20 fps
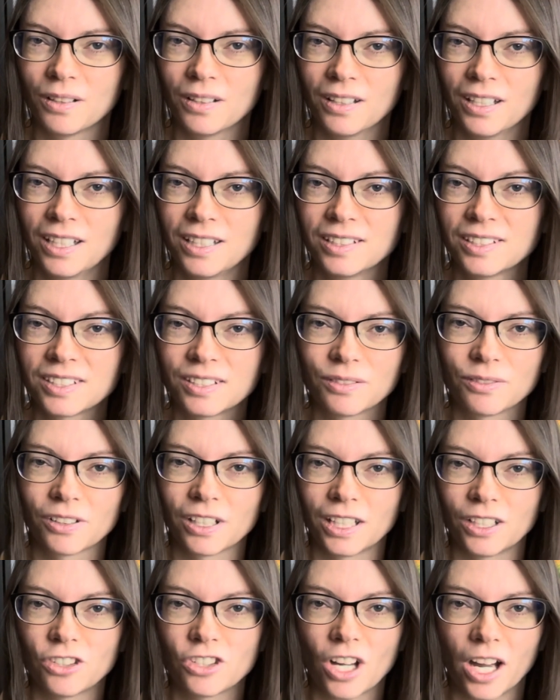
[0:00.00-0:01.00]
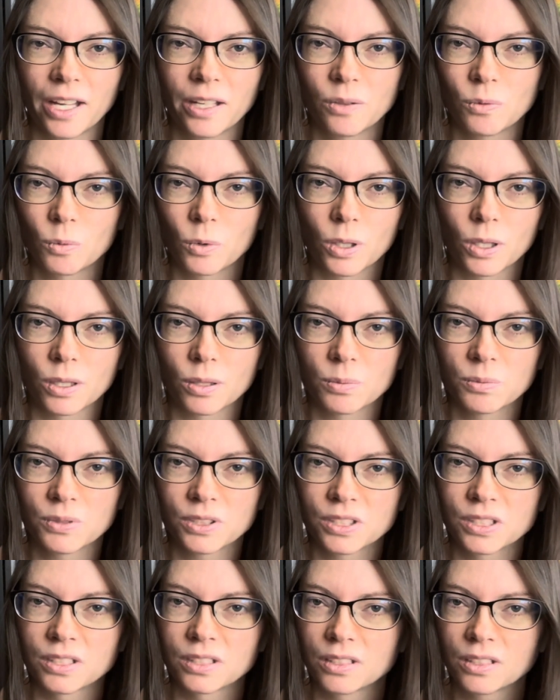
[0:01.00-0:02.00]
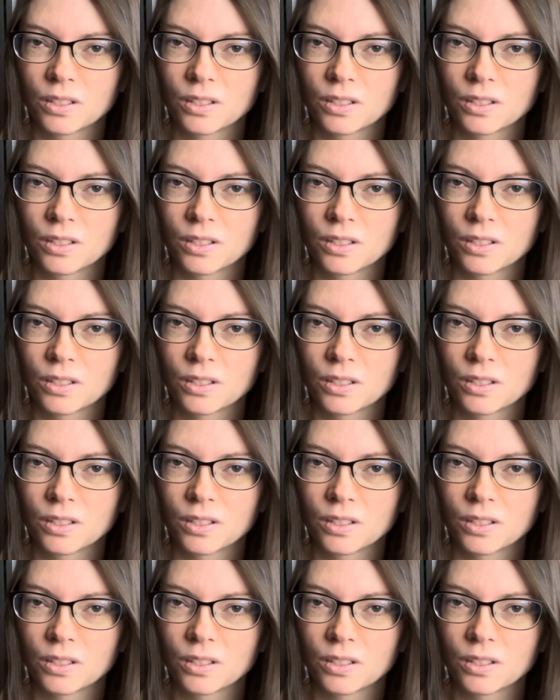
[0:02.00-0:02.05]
Hints of like giant worms.